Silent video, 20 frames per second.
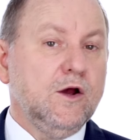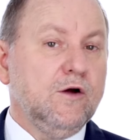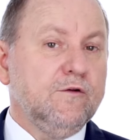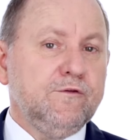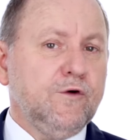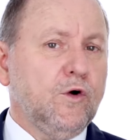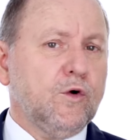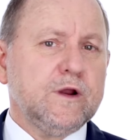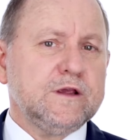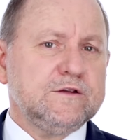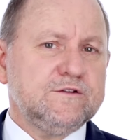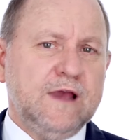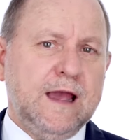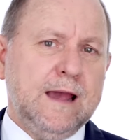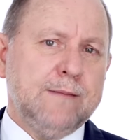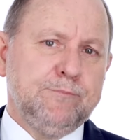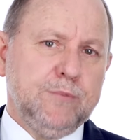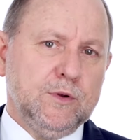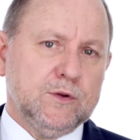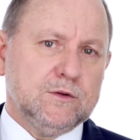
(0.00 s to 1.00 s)
For
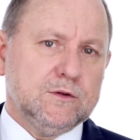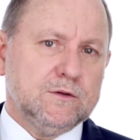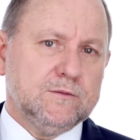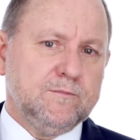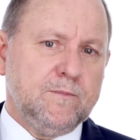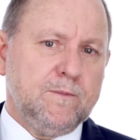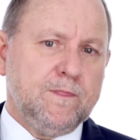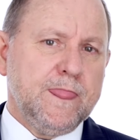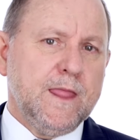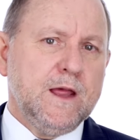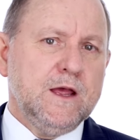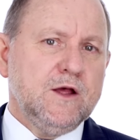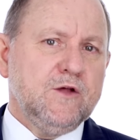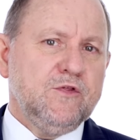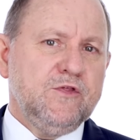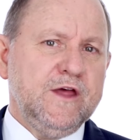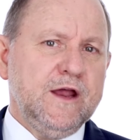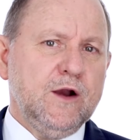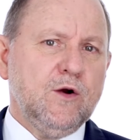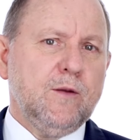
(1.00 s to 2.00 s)
example,
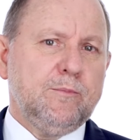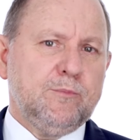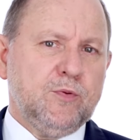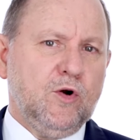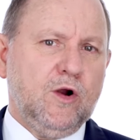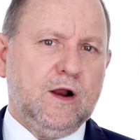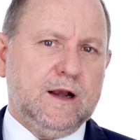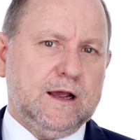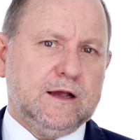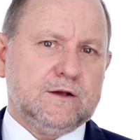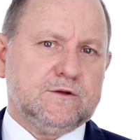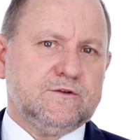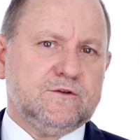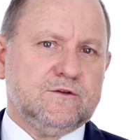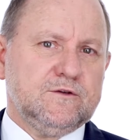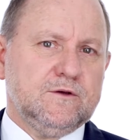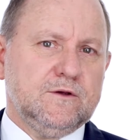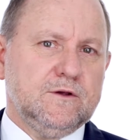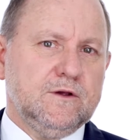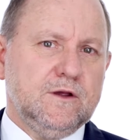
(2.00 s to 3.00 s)
there are
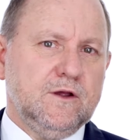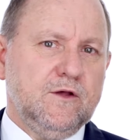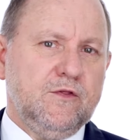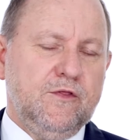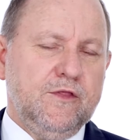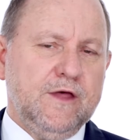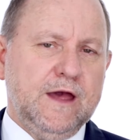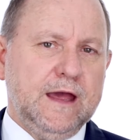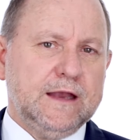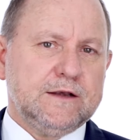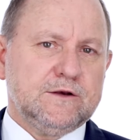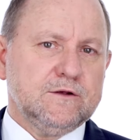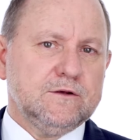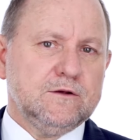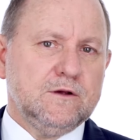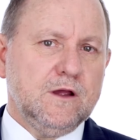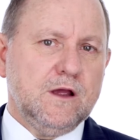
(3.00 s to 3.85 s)
products that